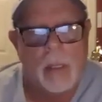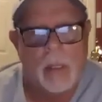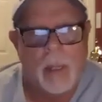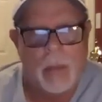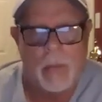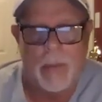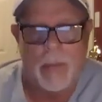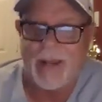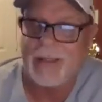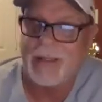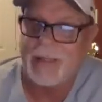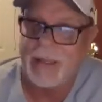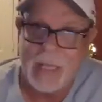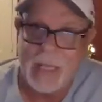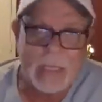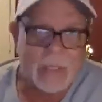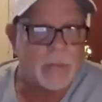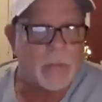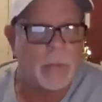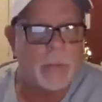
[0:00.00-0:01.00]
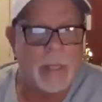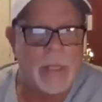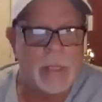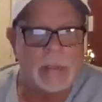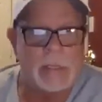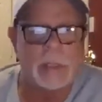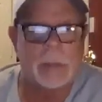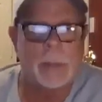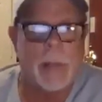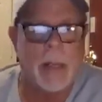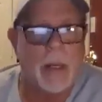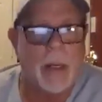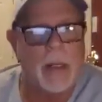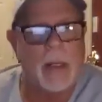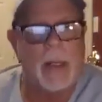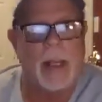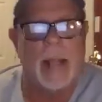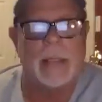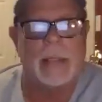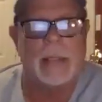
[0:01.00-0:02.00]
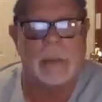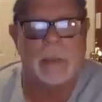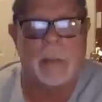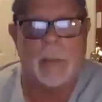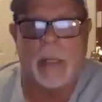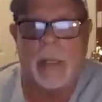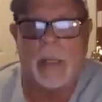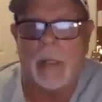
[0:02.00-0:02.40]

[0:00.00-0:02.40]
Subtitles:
And what it does for me, it just paralyzes me.